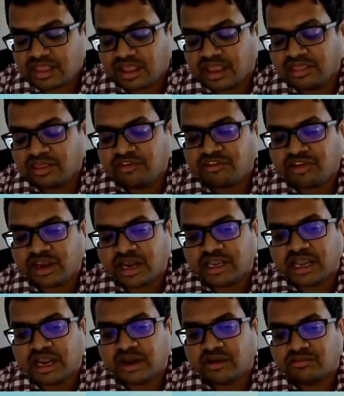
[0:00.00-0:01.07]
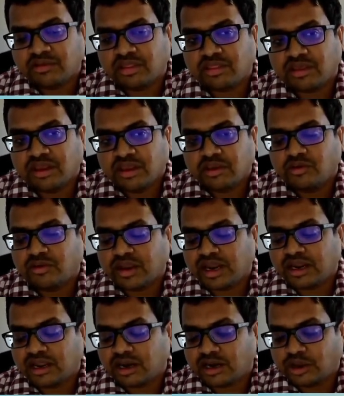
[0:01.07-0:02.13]
essentially at the end of this, you
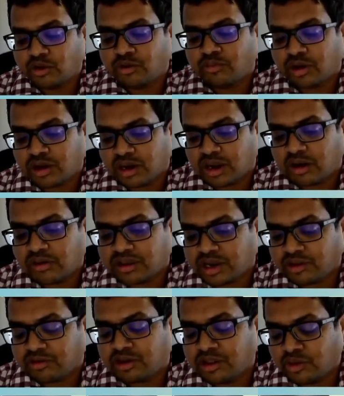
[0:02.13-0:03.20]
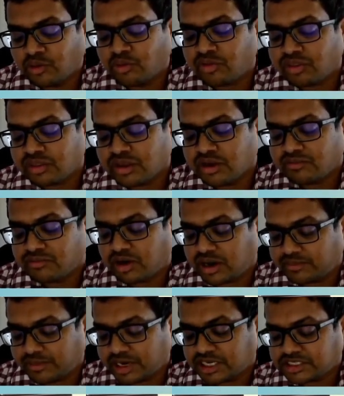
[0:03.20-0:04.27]
get a tuned model out that you can use for
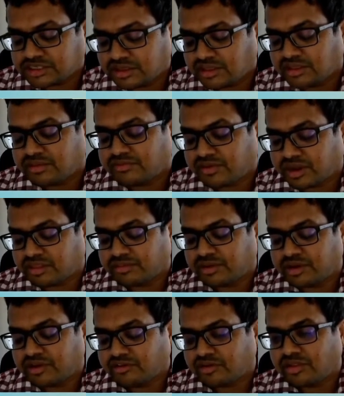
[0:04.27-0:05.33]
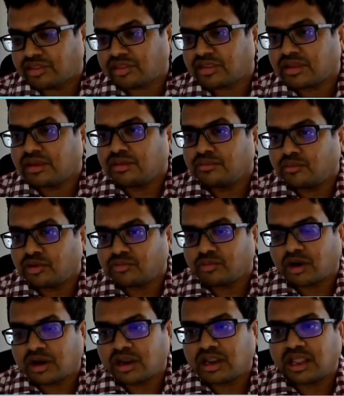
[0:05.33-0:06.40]
your predictions, for explanations, both
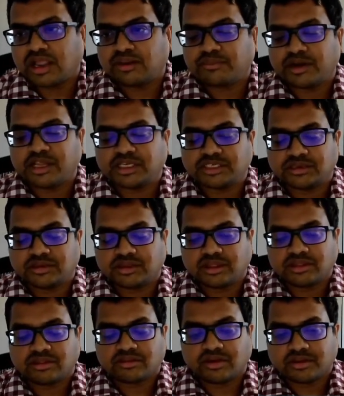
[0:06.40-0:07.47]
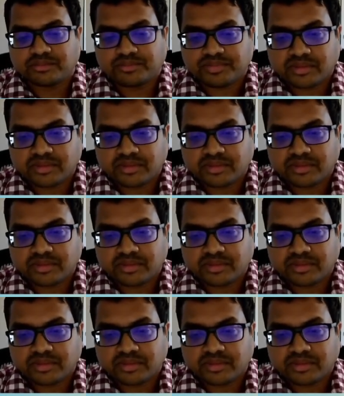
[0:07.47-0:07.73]
model and prediction, and so on.